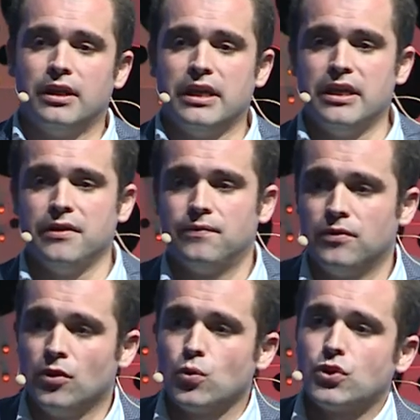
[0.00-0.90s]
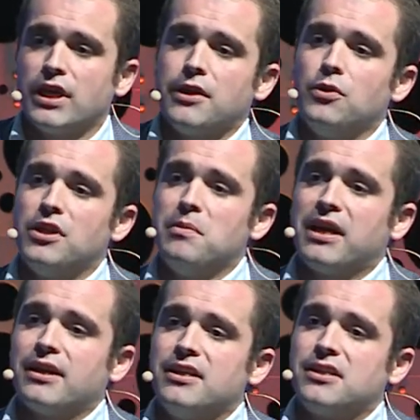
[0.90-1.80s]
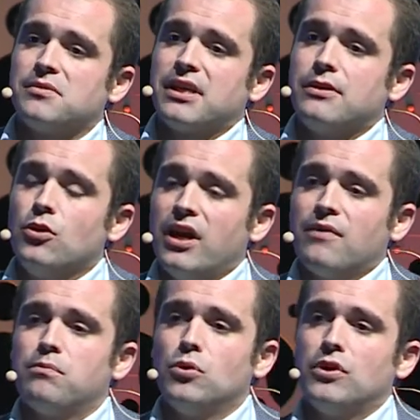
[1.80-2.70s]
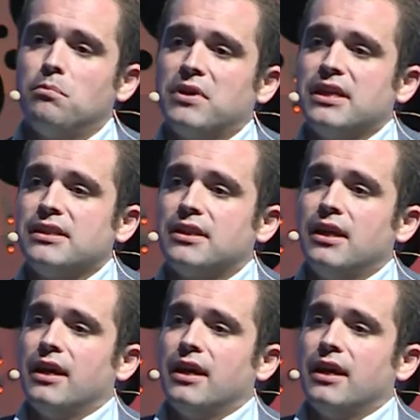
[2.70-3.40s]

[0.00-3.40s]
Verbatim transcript: if those security mechanisms that you have put in place